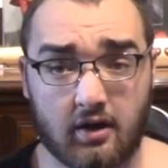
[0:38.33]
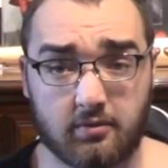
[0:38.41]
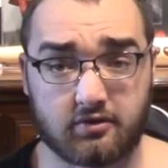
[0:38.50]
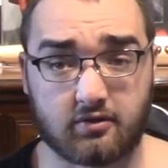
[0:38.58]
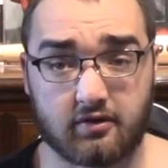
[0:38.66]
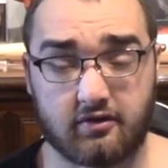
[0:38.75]
was
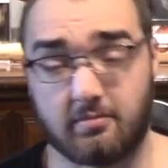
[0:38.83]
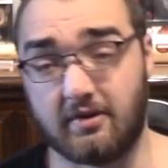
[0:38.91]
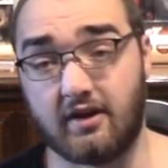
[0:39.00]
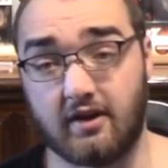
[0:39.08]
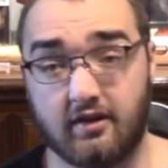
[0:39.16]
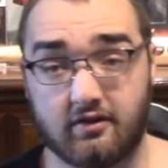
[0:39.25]
going to
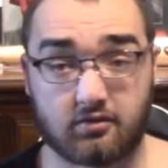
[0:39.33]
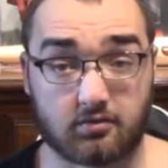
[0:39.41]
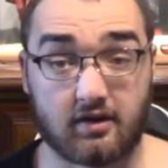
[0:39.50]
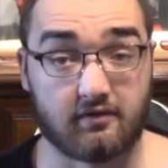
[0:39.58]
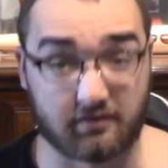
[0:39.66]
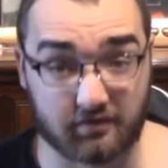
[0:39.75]
be
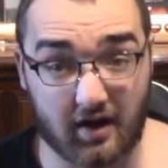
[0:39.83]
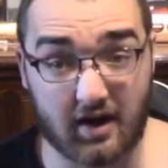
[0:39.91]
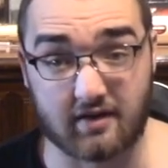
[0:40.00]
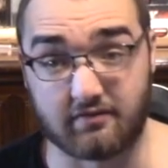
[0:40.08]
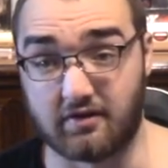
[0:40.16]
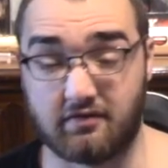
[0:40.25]
Scream
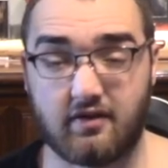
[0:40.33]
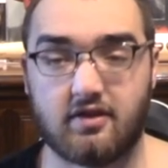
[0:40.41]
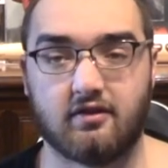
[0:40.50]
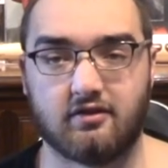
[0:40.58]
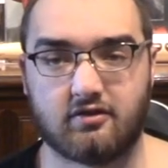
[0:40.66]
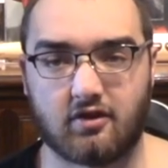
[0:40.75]
5, the fifth
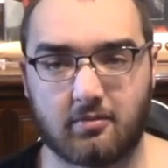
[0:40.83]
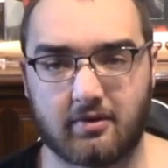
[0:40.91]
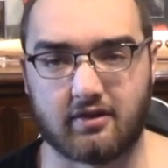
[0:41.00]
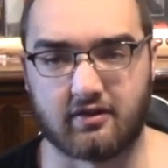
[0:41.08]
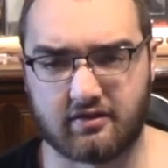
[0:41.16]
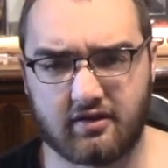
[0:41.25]
installment
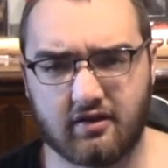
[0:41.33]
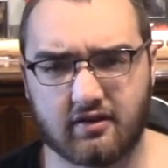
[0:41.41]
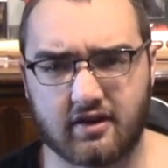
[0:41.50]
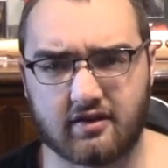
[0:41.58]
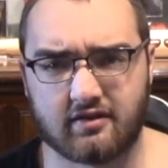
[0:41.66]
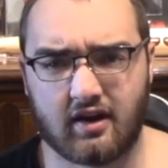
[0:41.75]
in the
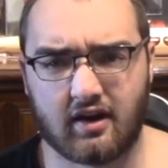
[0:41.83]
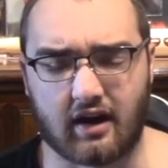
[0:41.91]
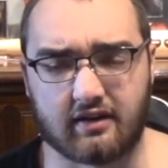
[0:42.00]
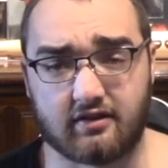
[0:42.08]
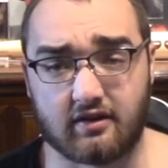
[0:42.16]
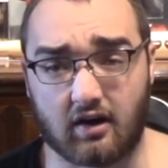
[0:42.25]
series, I
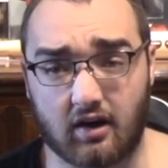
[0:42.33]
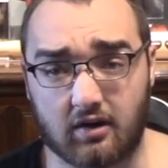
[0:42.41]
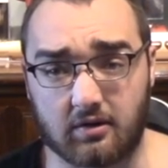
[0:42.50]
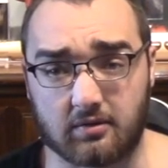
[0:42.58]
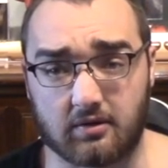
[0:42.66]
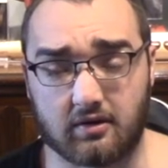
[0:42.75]
said,
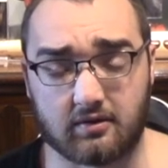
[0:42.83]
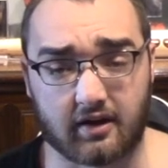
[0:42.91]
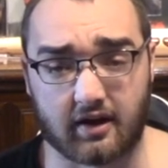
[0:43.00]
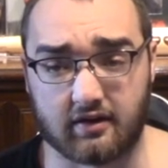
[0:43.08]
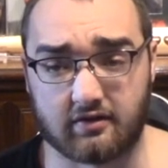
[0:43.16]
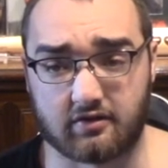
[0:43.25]
oh,
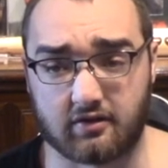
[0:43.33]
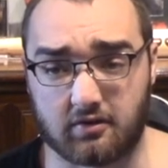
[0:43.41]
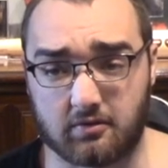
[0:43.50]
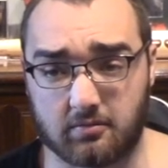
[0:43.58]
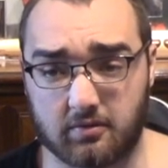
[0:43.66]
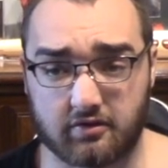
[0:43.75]
okay,
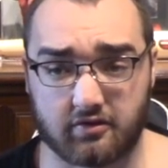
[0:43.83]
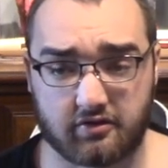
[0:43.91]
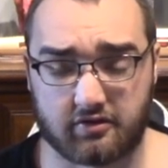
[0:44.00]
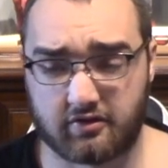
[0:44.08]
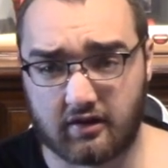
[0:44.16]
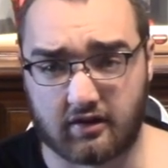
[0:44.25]
so we're
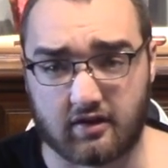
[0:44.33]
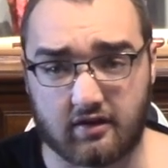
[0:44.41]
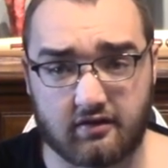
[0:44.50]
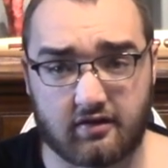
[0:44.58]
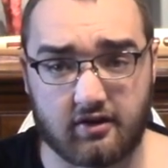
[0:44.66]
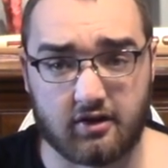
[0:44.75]
just
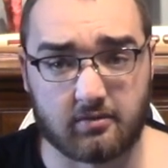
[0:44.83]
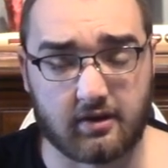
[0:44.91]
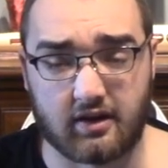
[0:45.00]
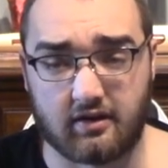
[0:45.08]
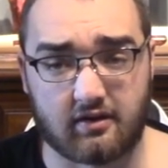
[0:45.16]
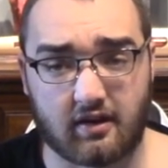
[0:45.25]

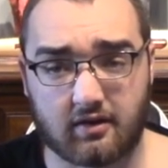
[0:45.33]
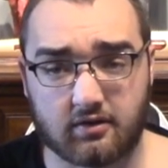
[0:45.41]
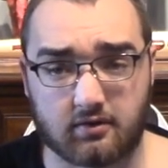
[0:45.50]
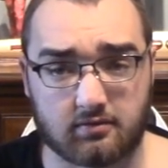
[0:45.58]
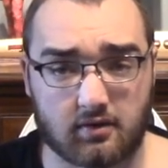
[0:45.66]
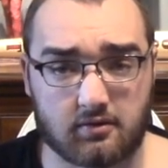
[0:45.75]
continuing down
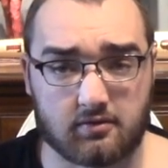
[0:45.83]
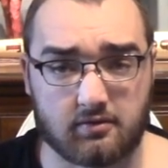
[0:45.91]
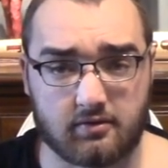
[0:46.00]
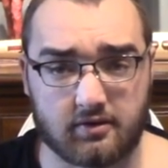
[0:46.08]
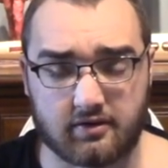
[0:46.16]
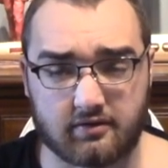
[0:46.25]
the
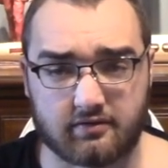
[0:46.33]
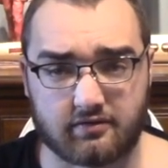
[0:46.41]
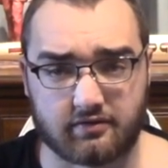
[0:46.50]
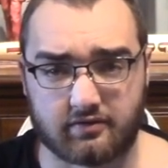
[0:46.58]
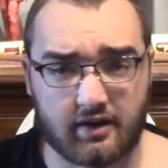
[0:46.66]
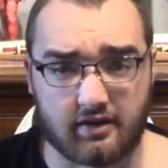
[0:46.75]
road
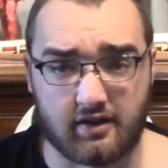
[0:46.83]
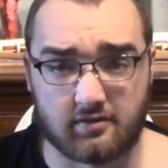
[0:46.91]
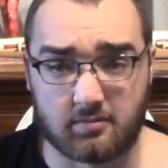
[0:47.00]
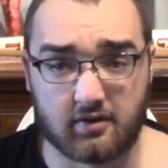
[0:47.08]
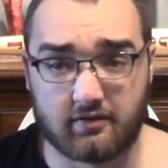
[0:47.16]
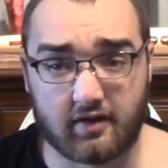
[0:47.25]
of these
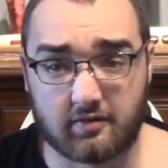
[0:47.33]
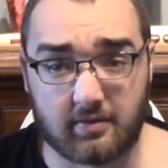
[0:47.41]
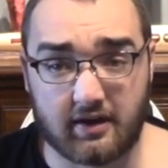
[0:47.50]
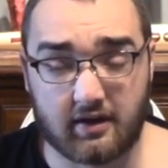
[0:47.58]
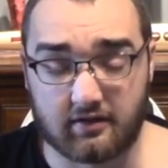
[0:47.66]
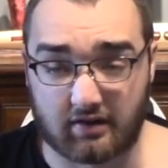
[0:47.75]
movies
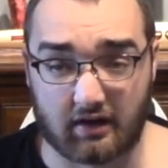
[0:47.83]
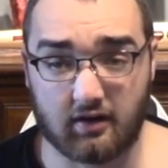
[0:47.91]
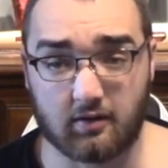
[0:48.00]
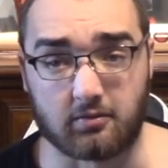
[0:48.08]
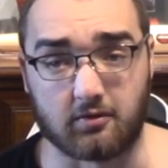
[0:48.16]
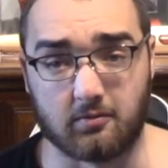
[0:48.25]
being
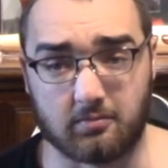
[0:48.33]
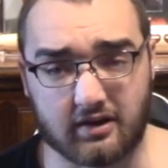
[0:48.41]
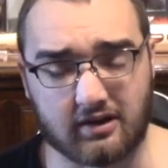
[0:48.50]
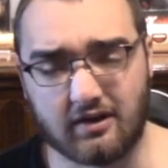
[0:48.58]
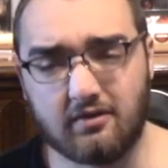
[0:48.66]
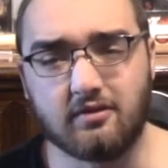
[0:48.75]
terrible.
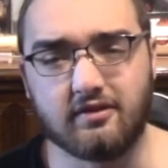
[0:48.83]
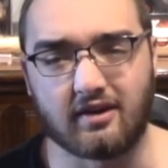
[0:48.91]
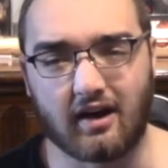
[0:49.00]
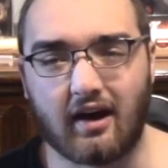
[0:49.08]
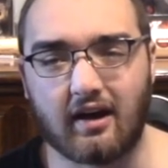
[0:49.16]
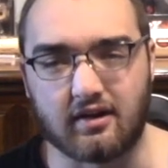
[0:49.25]
But little did
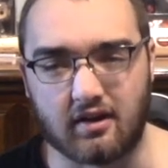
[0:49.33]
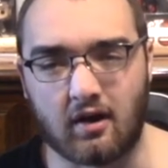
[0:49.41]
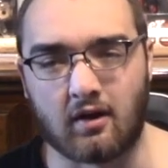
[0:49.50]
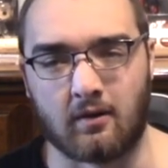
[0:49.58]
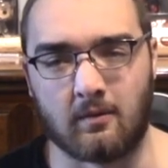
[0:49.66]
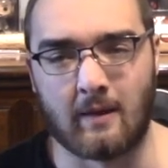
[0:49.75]
I
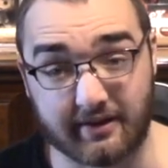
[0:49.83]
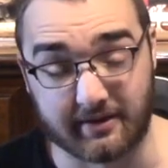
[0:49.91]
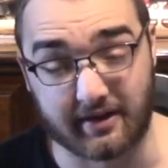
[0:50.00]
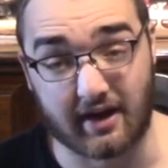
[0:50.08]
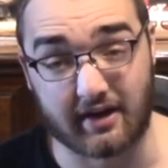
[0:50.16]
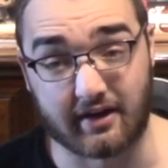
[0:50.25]
know
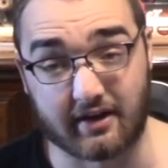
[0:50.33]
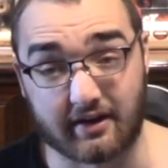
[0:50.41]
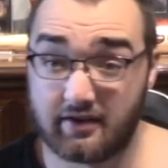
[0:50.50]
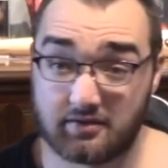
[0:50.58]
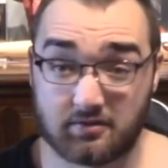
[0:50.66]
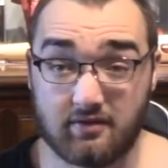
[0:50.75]

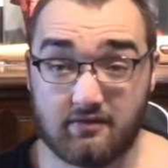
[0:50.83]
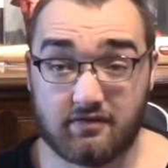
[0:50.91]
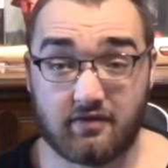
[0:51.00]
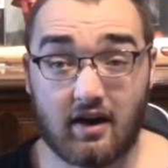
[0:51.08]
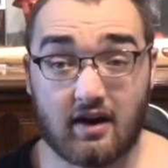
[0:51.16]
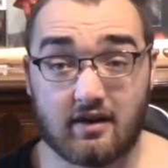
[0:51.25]
that Scream
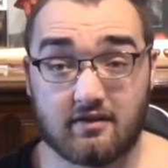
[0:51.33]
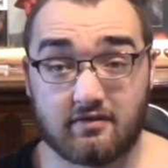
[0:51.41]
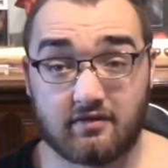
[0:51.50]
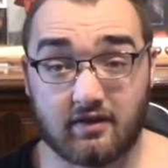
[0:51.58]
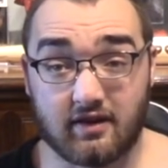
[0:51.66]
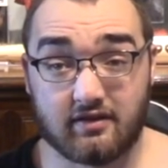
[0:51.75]

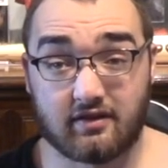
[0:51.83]
5 is